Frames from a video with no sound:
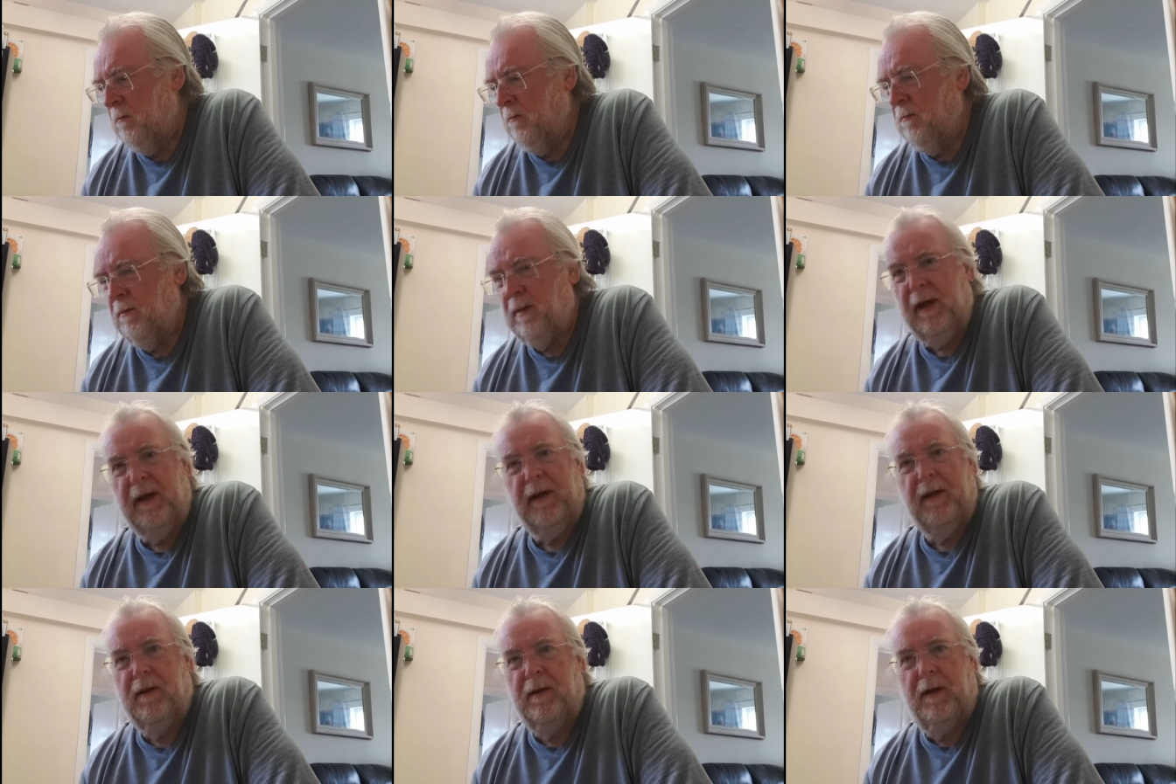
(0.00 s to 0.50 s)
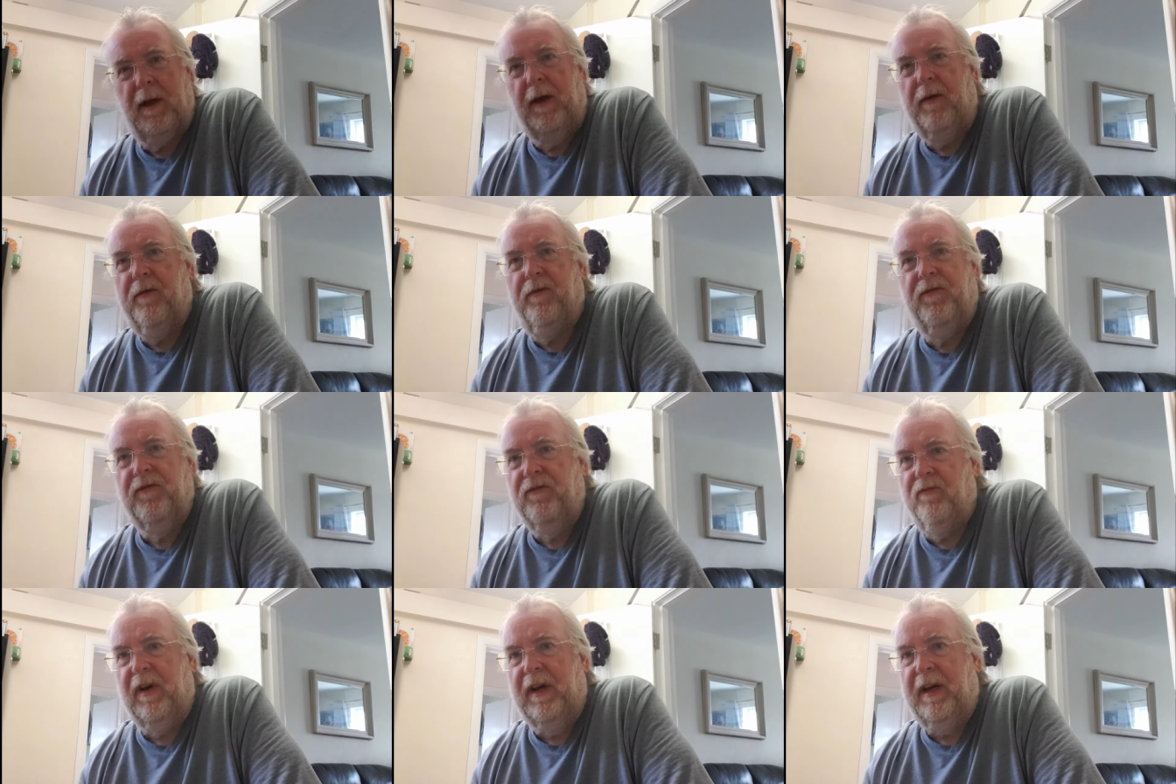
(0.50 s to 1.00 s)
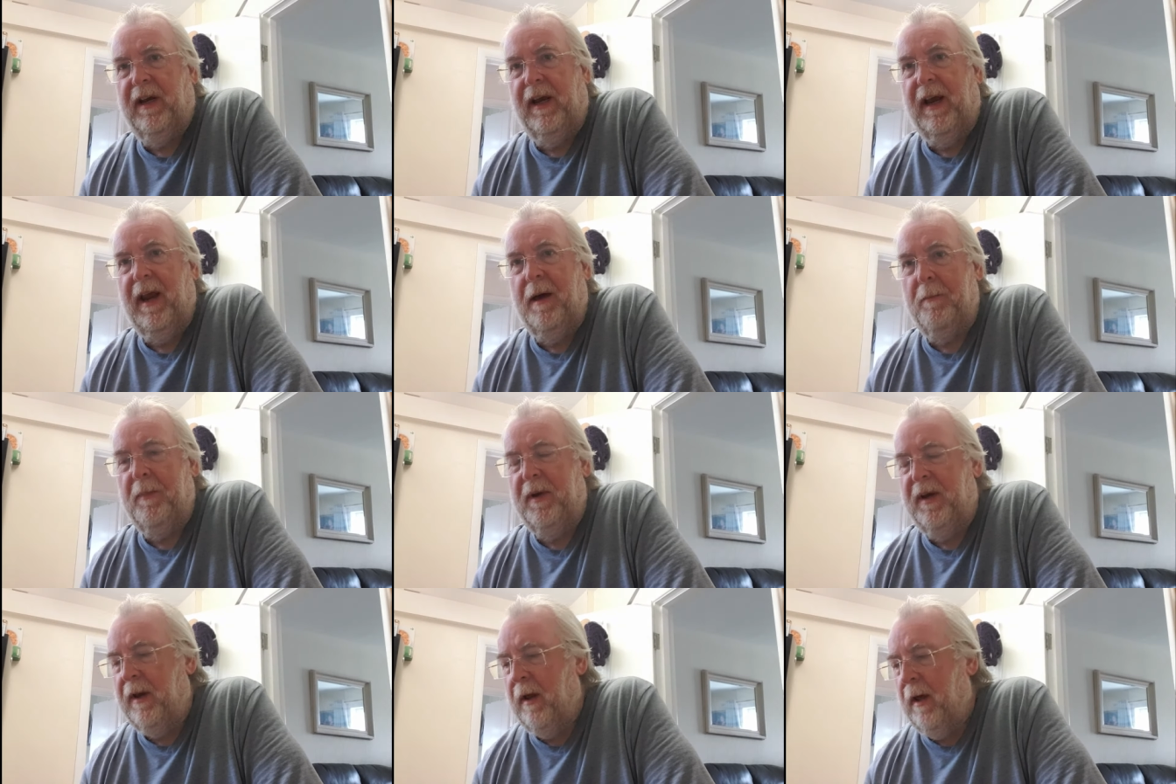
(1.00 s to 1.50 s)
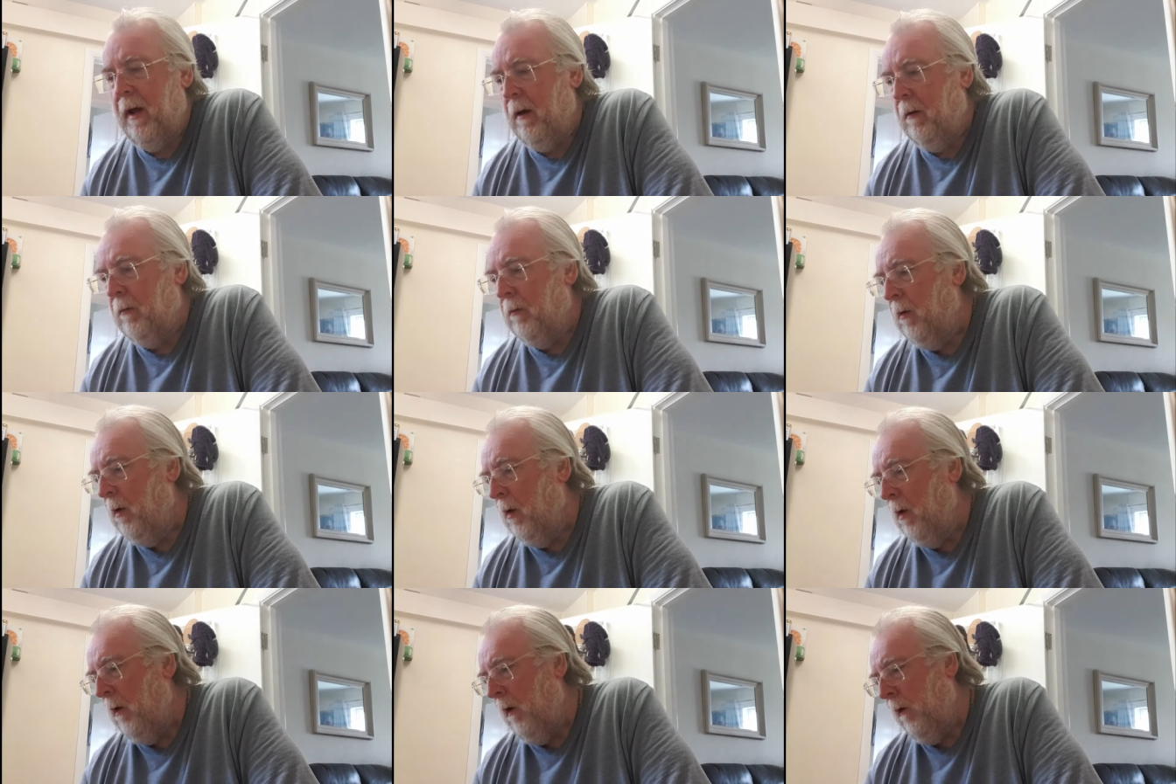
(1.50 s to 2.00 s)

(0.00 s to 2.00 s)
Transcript: They, they not really let me down.